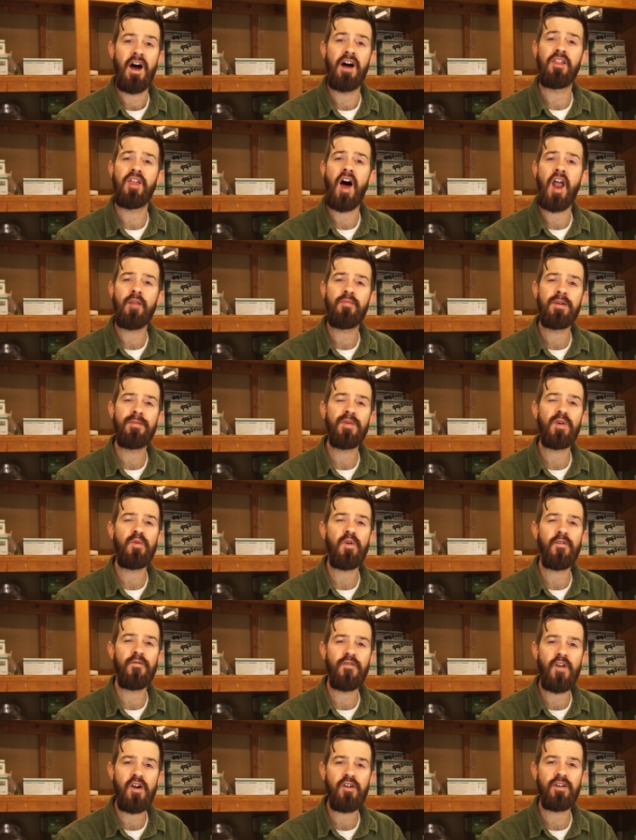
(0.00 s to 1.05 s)
A lot of people
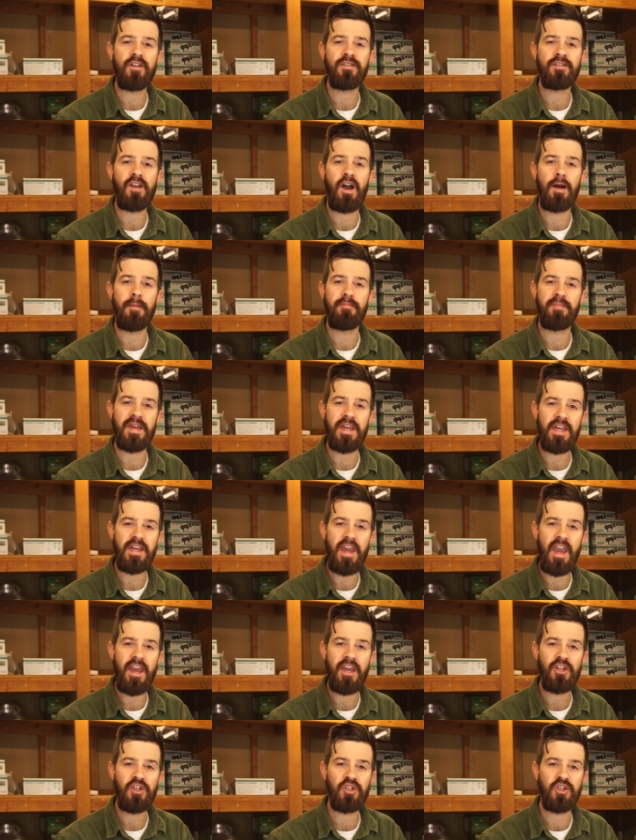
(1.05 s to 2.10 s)
will focus on
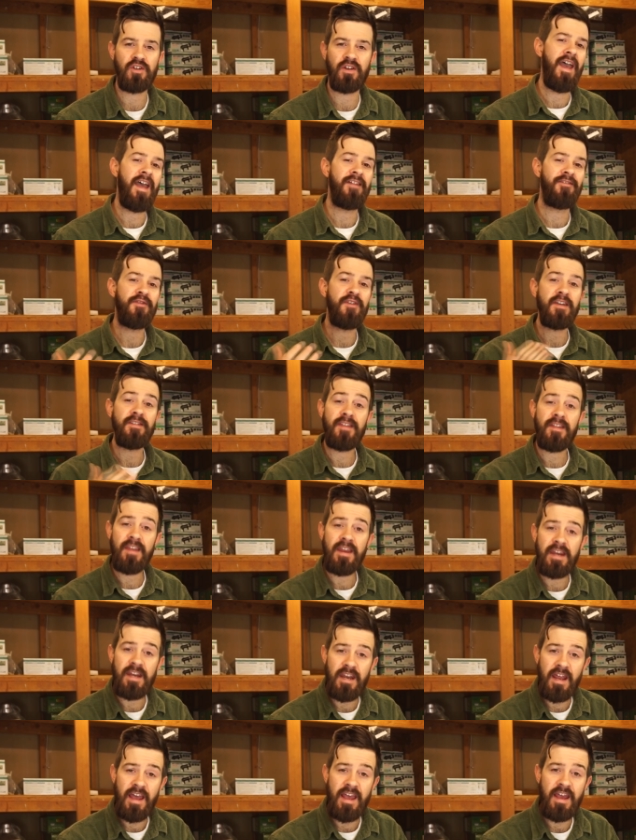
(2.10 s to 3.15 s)
pH and think that they
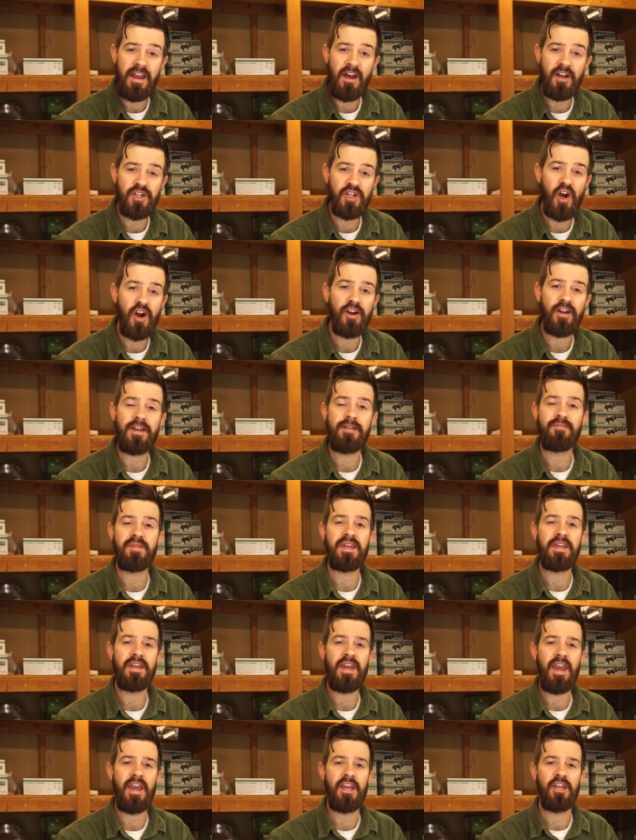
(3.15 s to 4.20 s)
need to hit a target
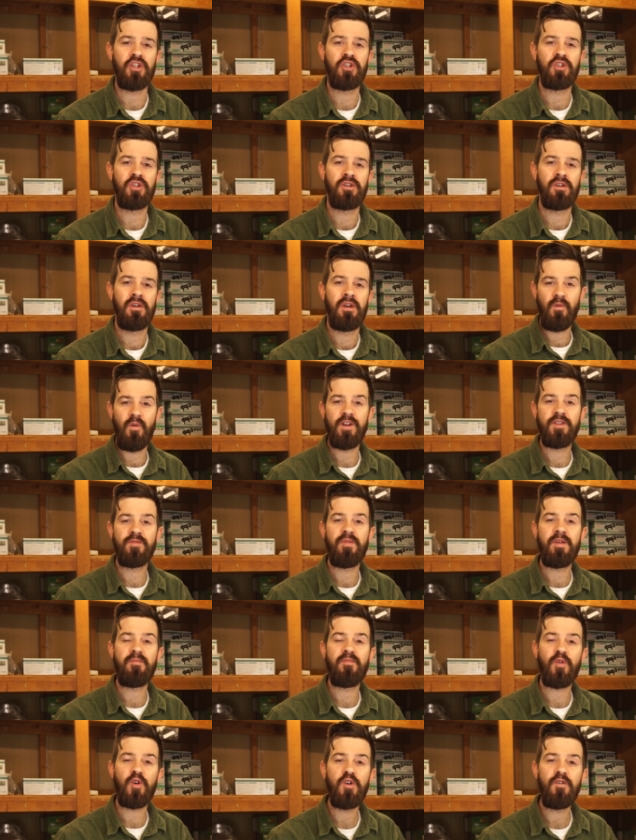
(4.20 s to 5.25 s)
pH. What's
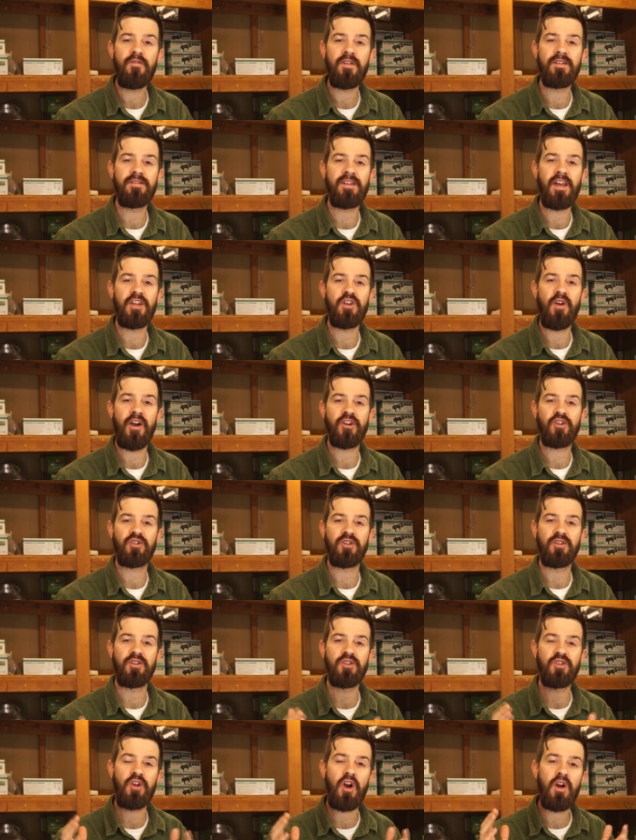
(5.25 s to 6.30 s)
been proven is that you actually
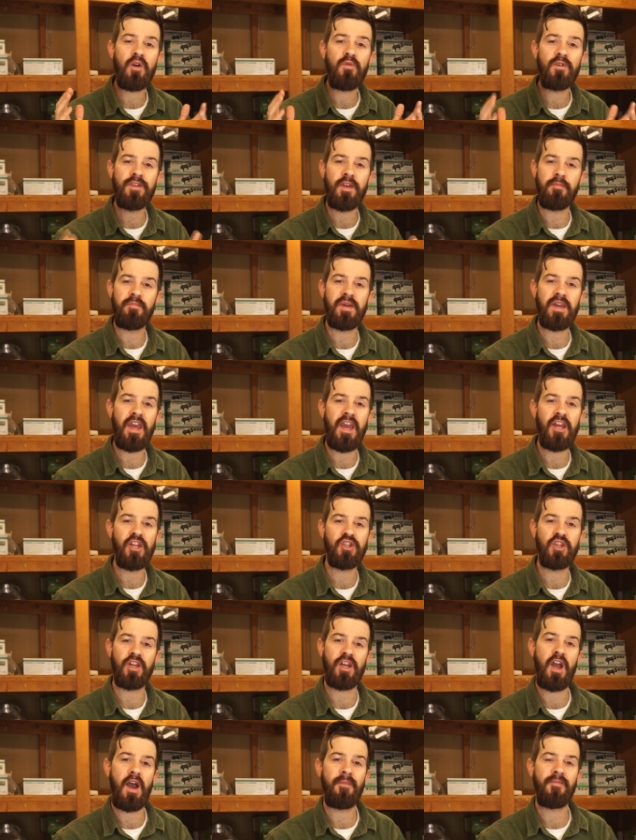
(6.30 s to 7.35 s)
start with a pH
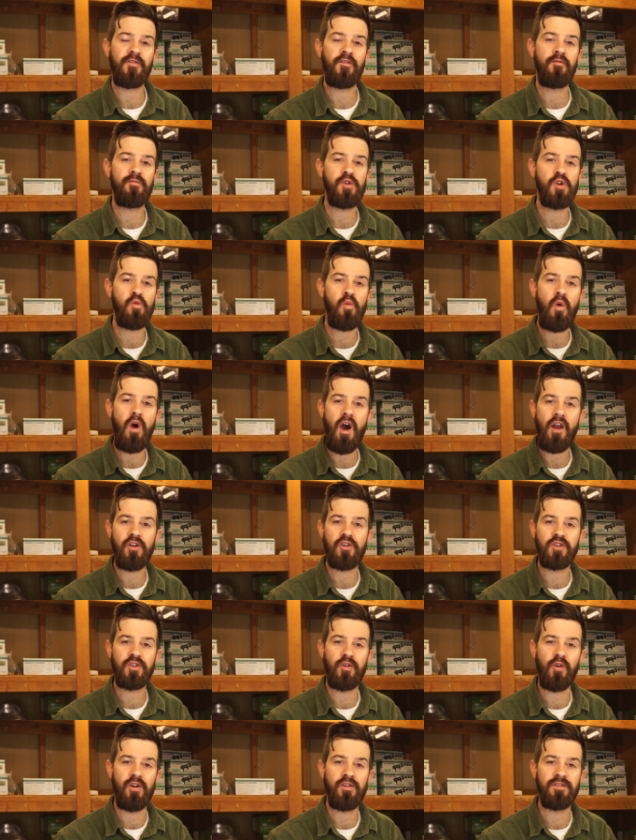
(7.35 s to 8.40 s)
that comes from your water
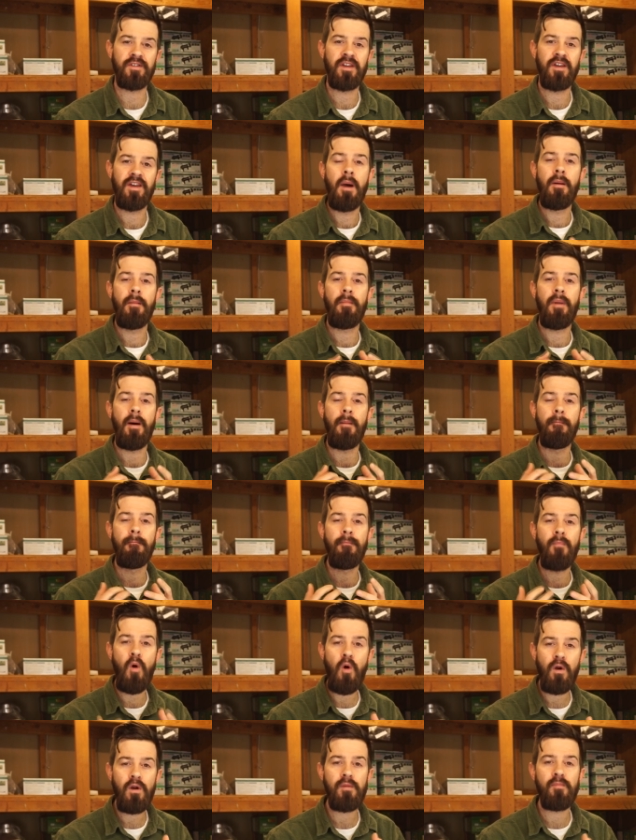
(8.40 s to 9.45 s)
source, but
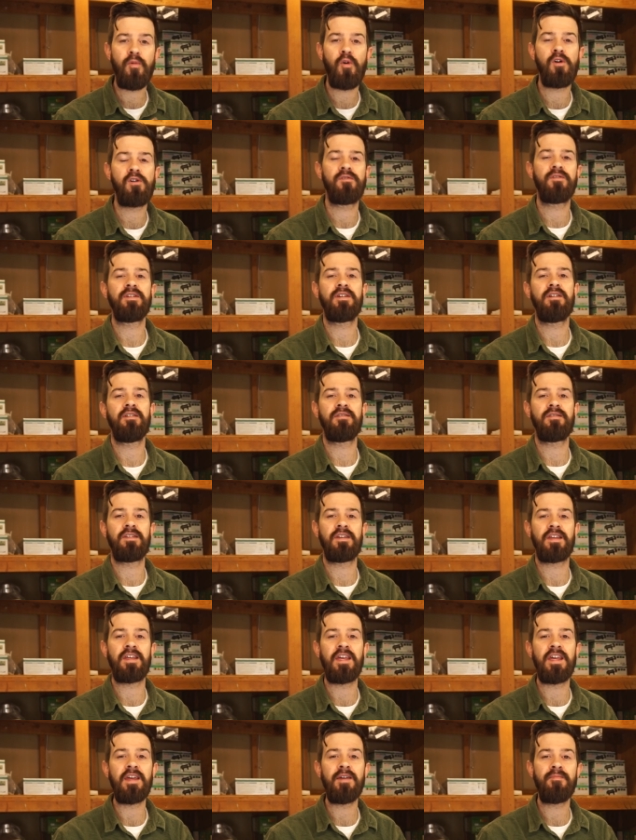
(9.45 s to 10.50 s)
more importantly is to
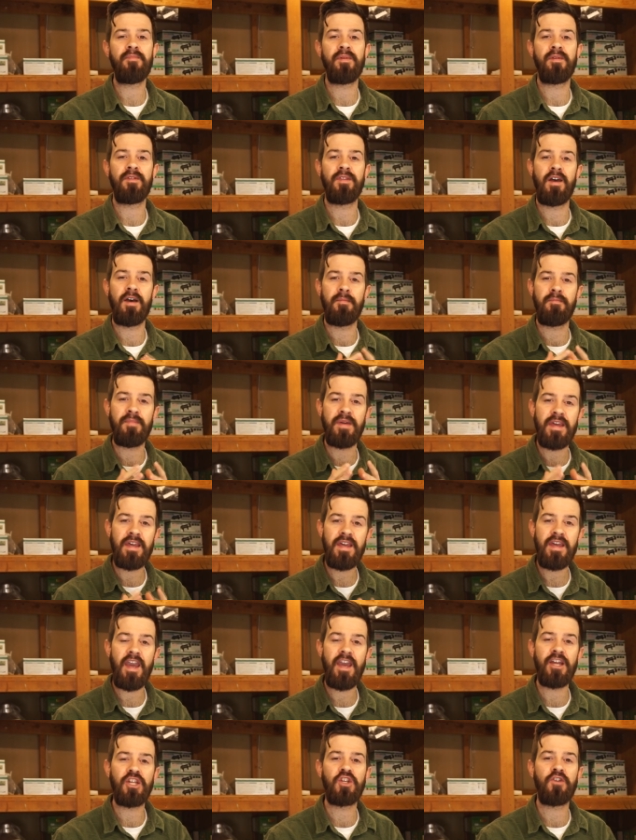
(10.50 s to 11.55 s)
keep the
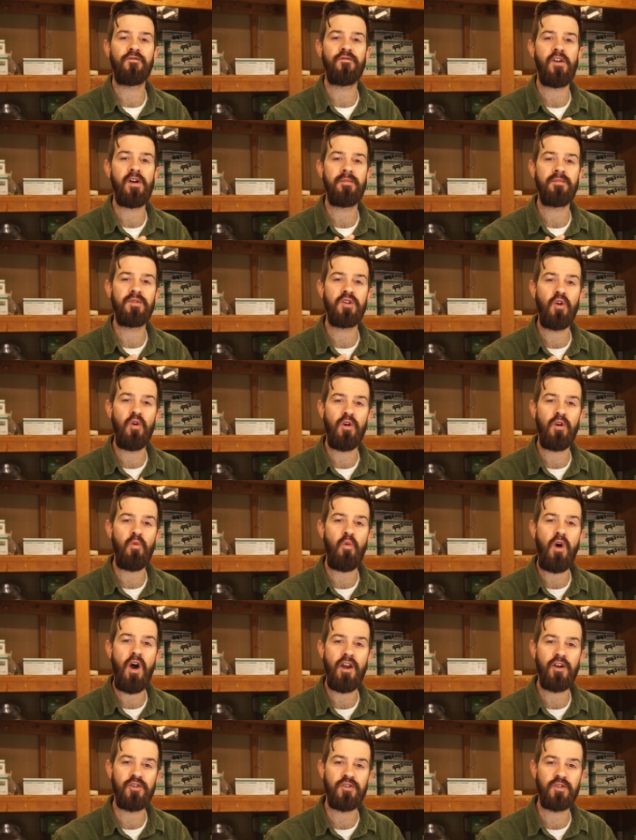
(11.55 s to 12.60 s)
pH from your
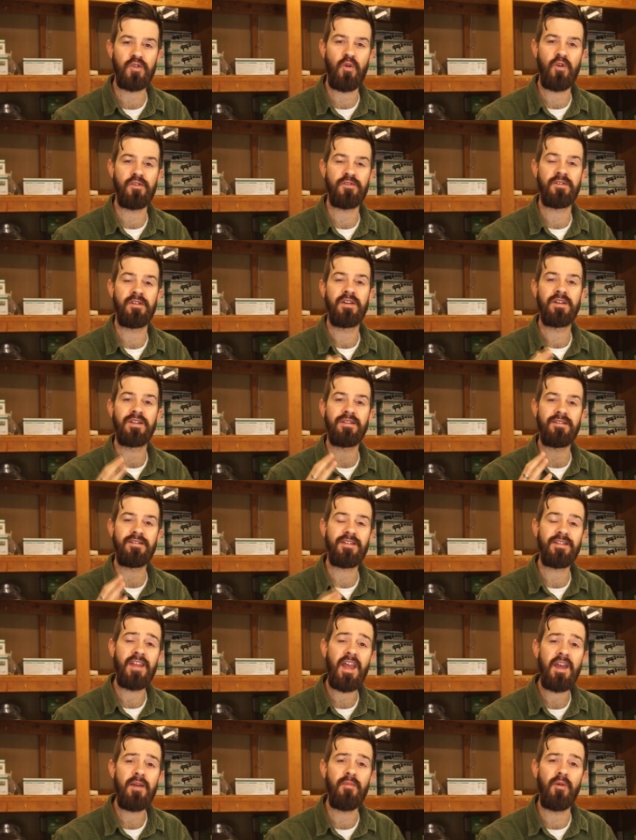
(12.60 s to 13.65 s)
water source
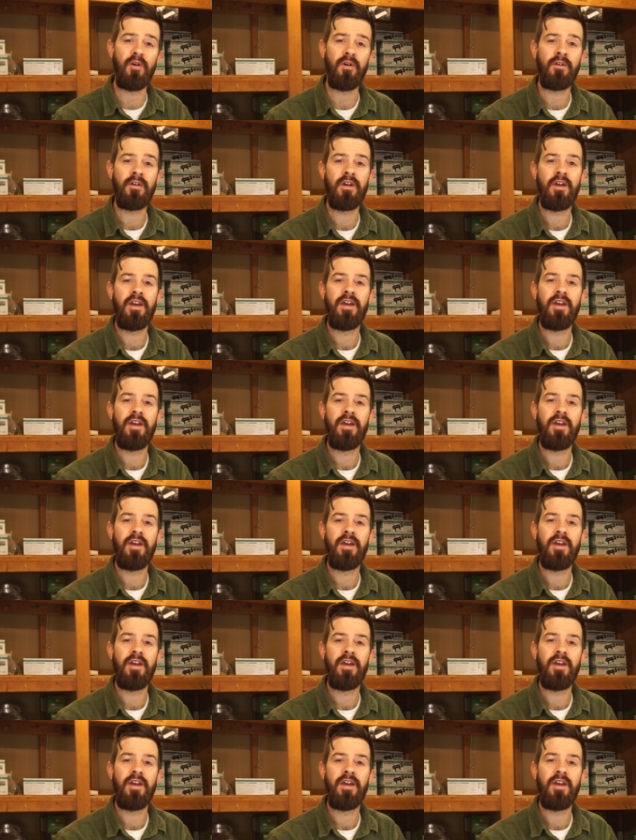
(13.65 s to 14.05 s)
stable.